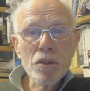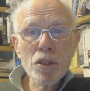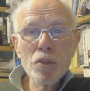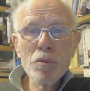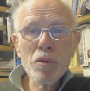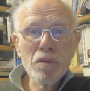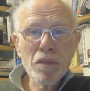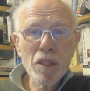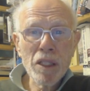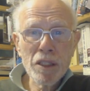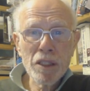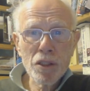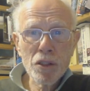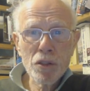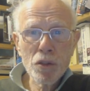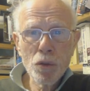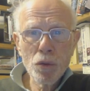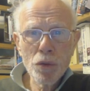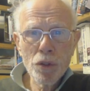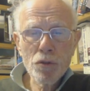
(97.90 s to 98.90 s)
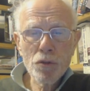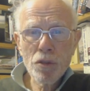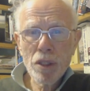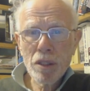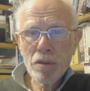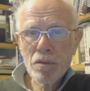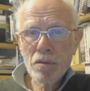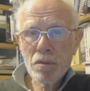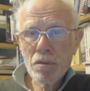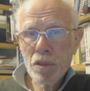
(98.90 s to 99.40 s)
supervises all the
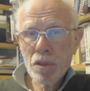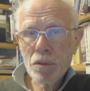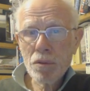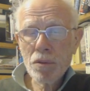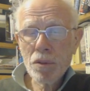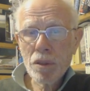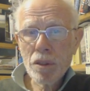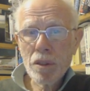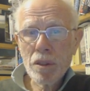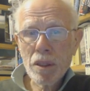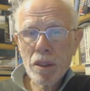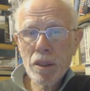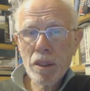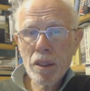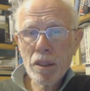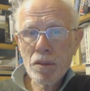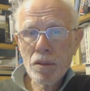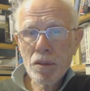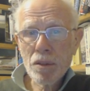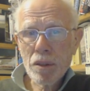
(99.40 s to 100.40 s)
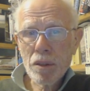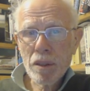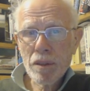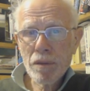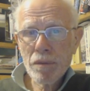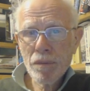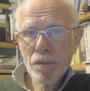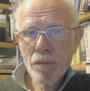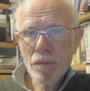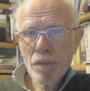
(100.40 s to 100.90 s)
trunk routes in the country.
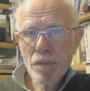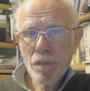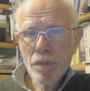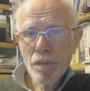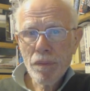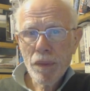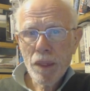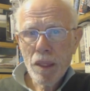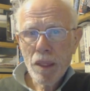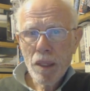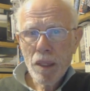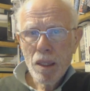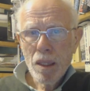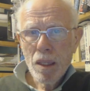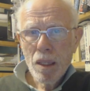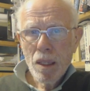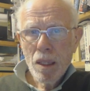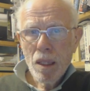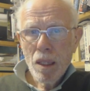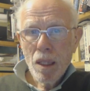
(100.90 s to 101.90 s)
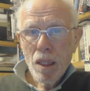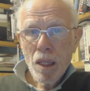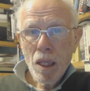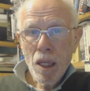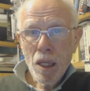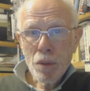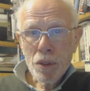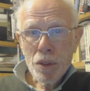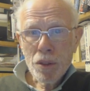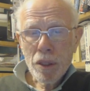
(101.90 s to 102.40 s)

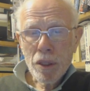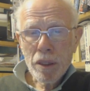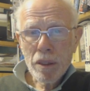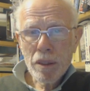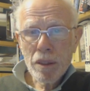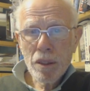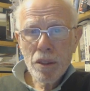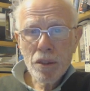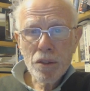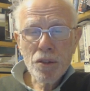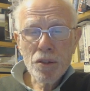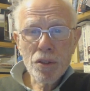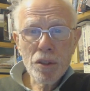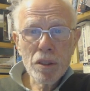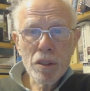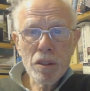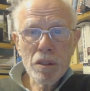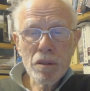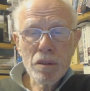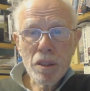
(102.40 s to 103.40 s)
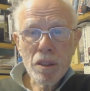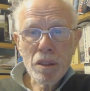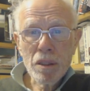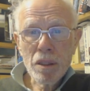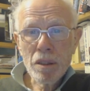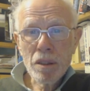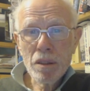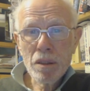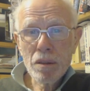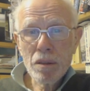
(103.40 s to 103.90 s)
Highways England considered
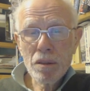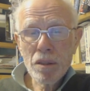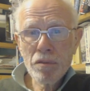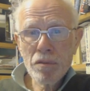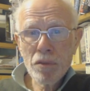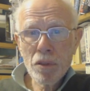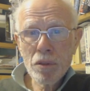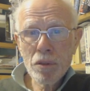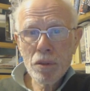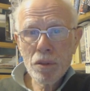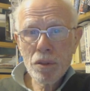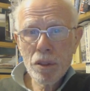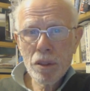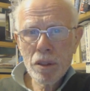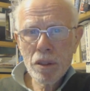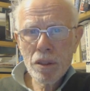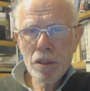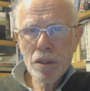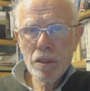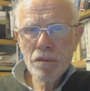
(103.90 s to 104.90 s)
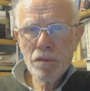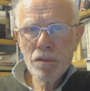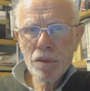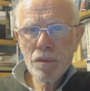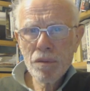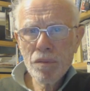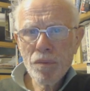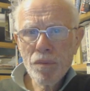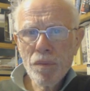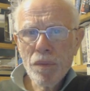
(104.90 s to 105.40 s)
several
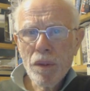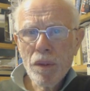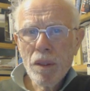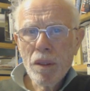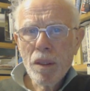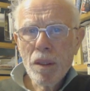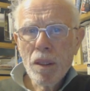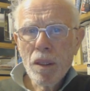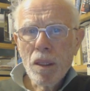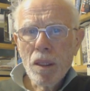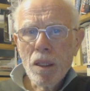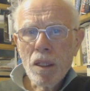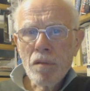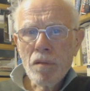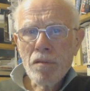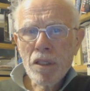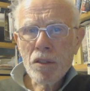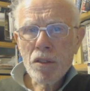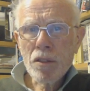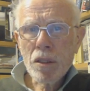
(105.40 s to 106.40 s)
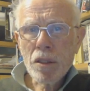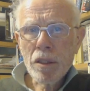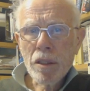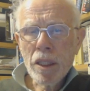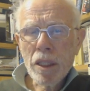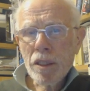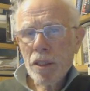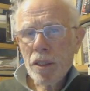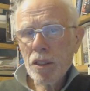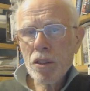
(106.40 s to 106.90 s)
alternatives, and eventually
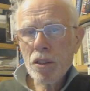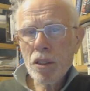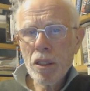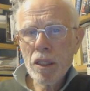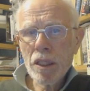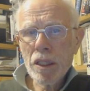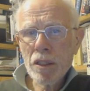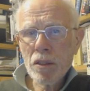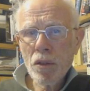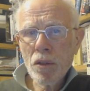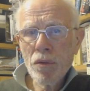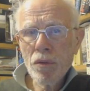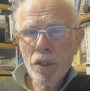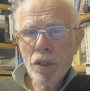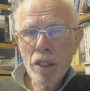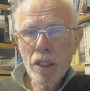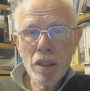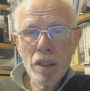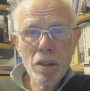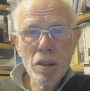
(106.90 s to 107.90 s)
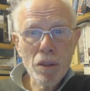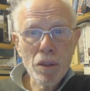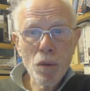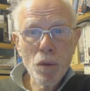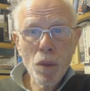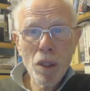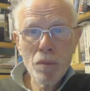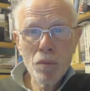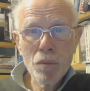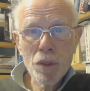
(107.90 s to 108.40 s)
they decided on
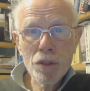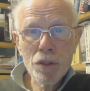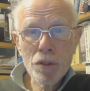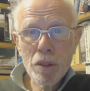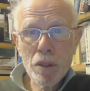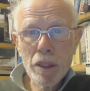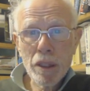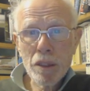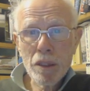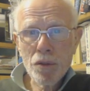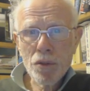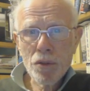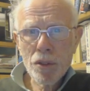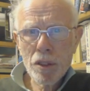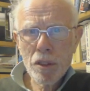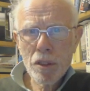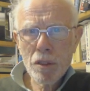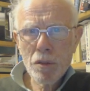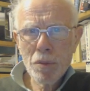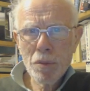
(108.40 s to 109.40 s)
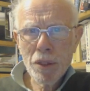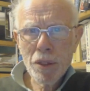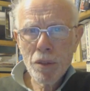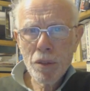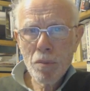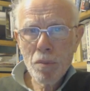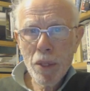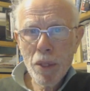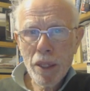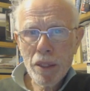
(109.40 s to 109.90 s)
the one which they considered to be
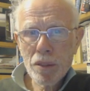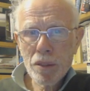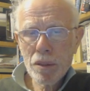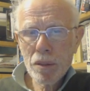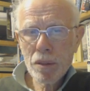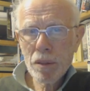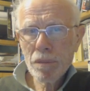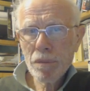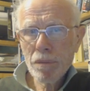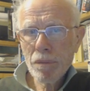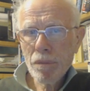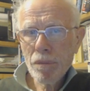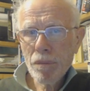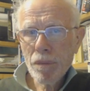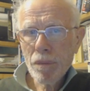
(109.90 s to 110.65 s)
the best.